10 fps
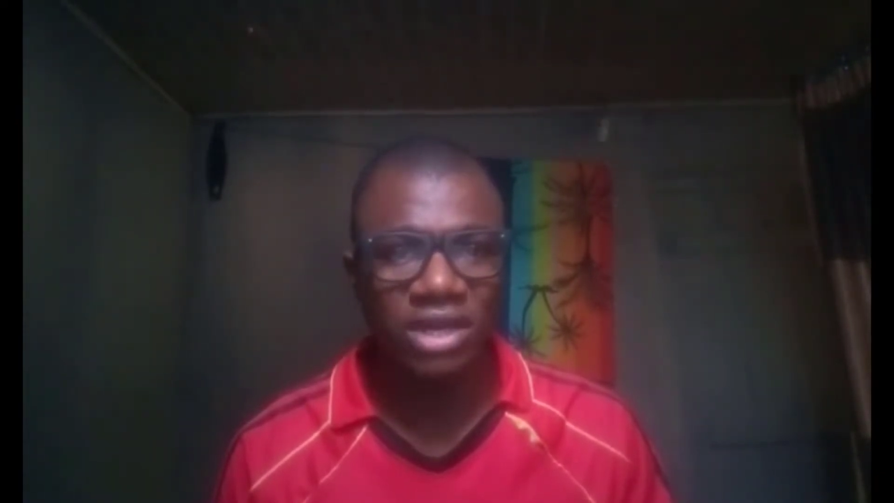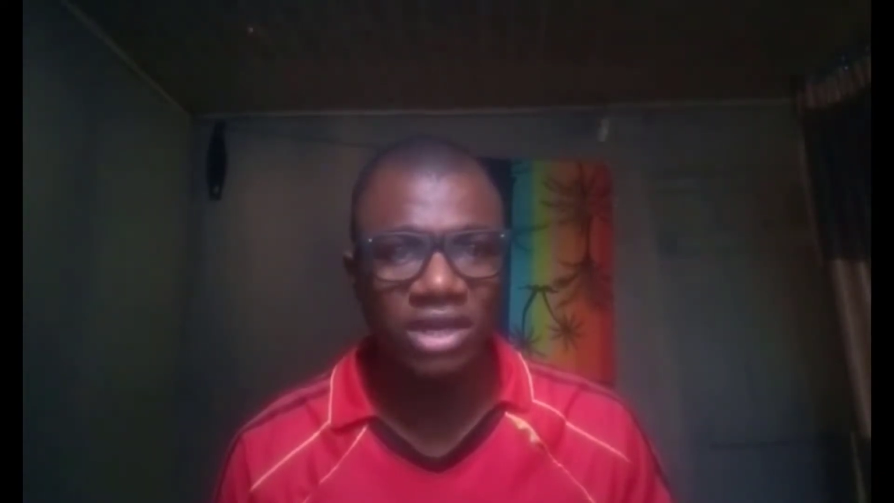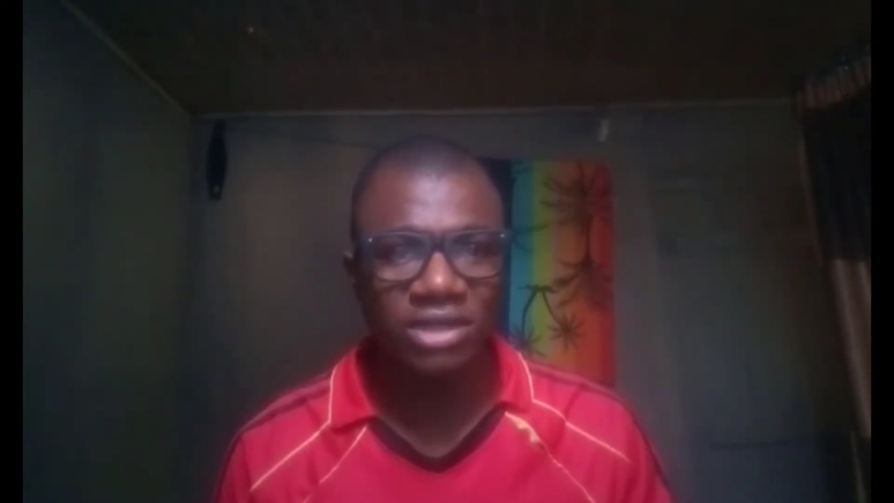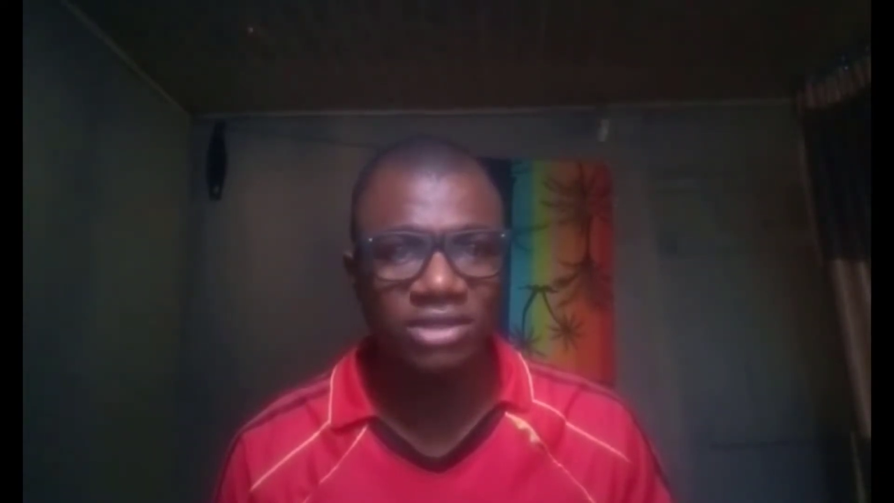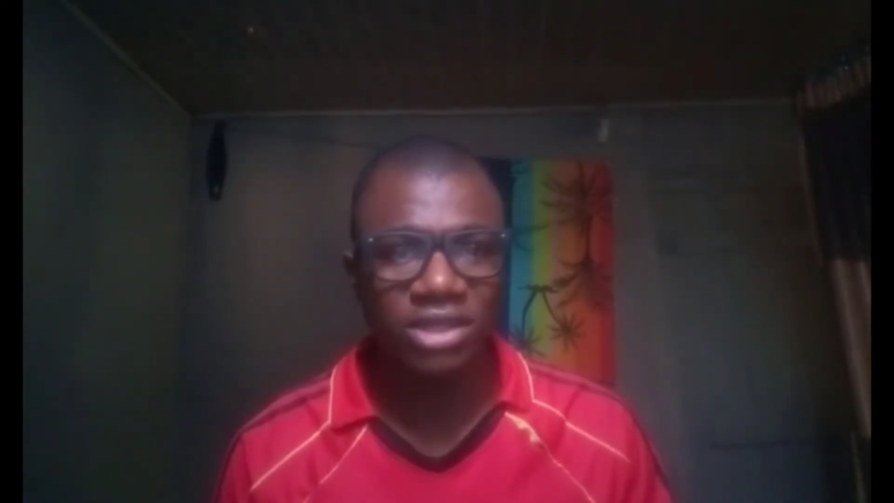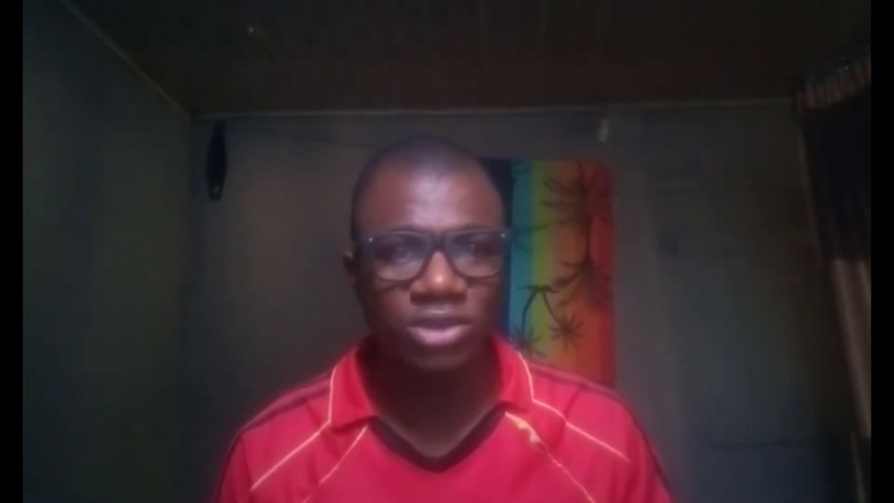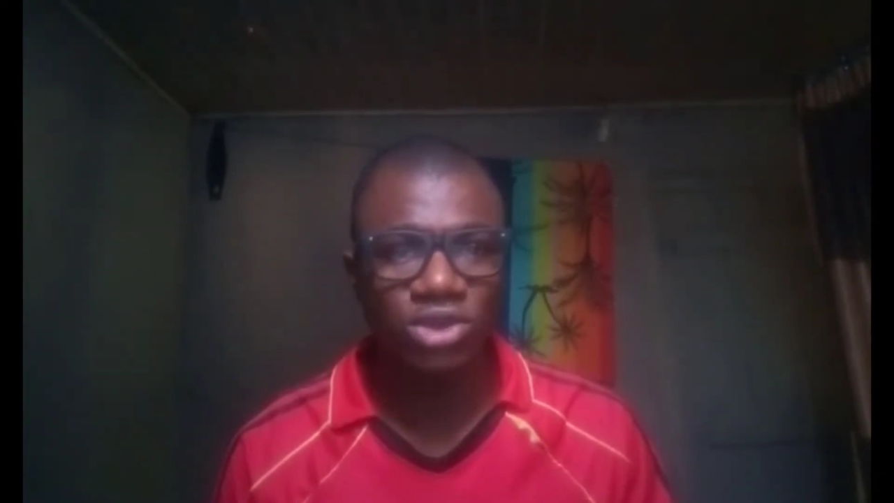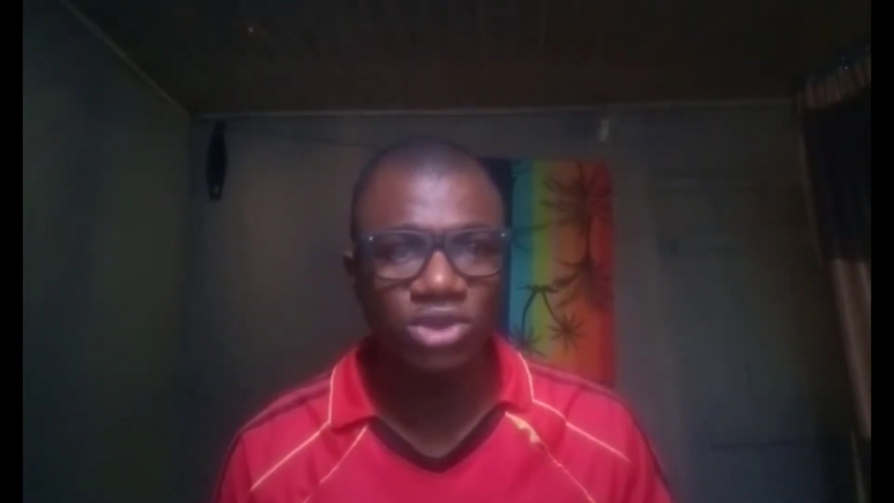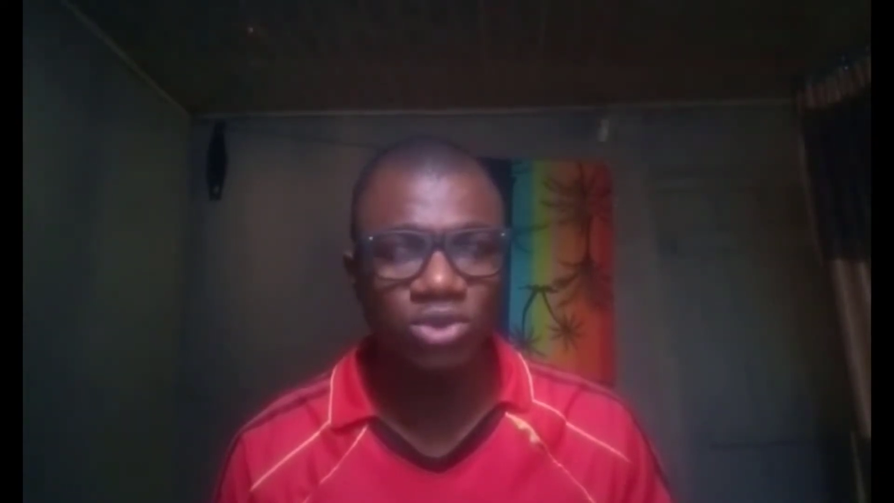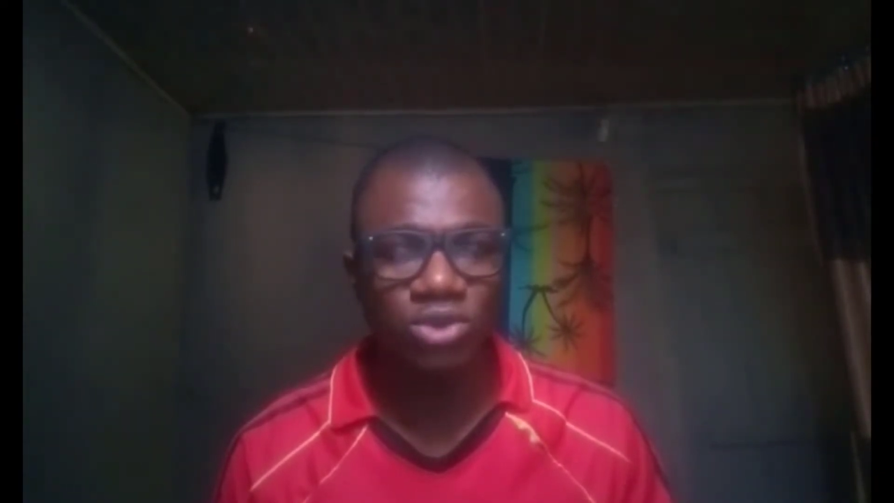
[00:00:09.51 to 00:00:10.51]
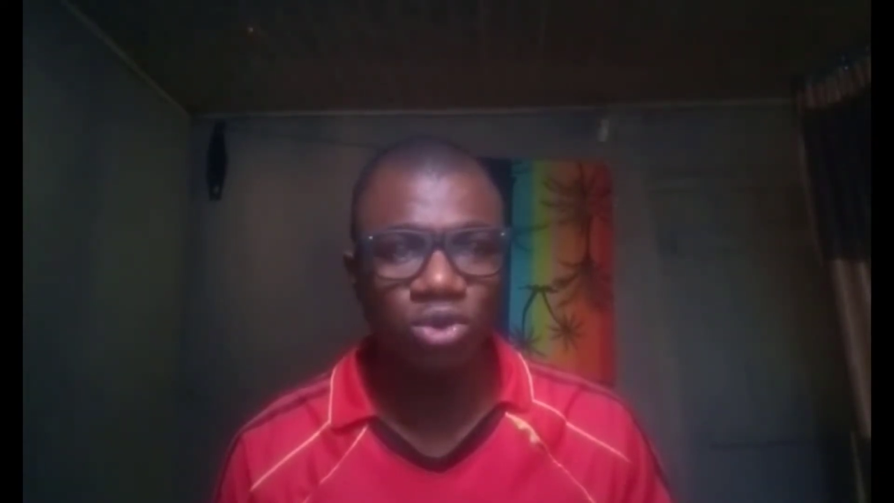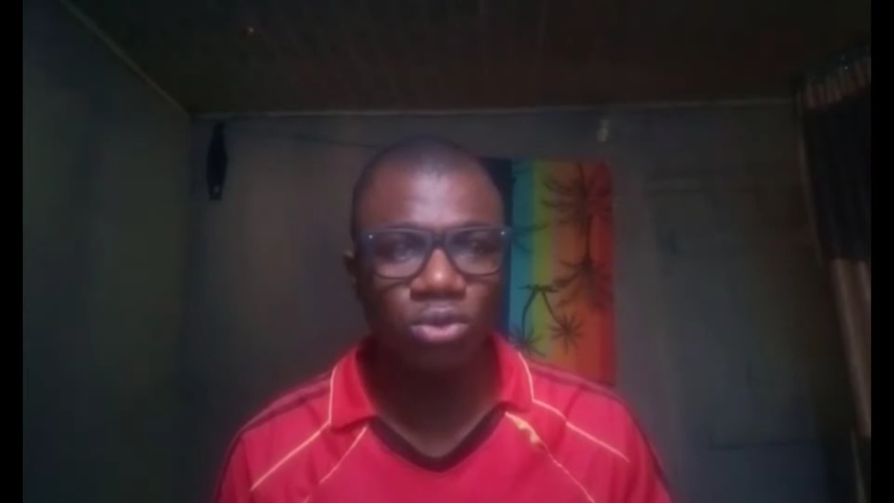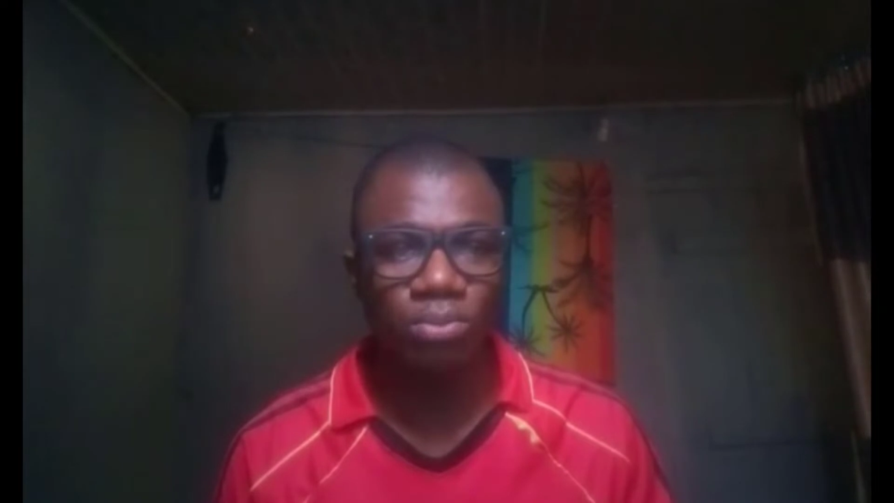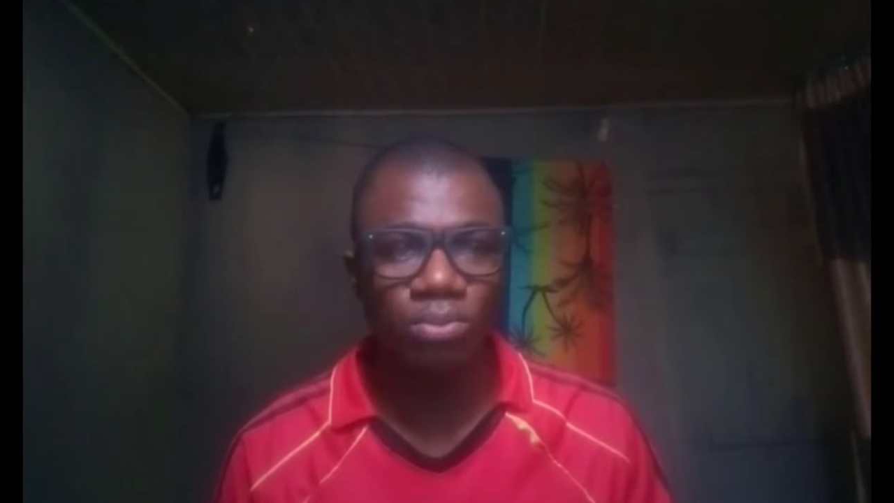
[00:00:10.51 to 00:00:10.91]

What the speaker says: and they use it to